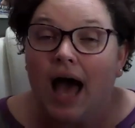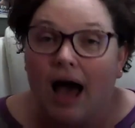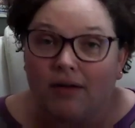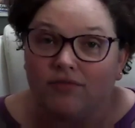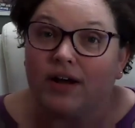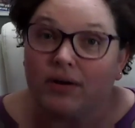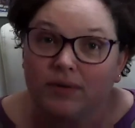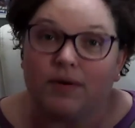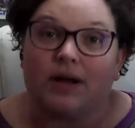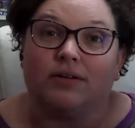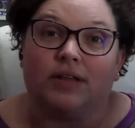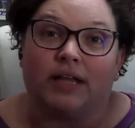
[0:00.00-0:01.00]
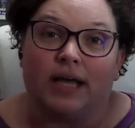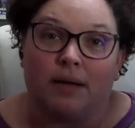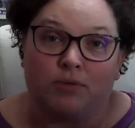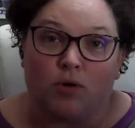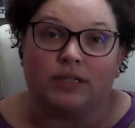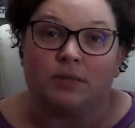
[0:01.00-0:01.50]
I very rarely
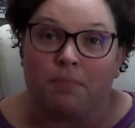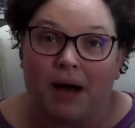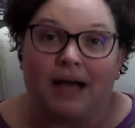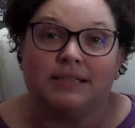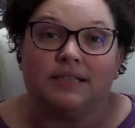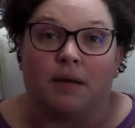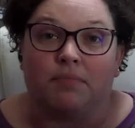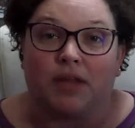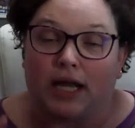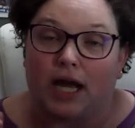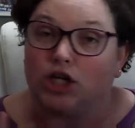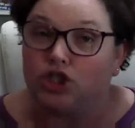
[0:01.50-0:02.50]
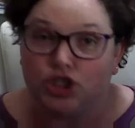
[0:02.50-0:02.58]
am going to buy something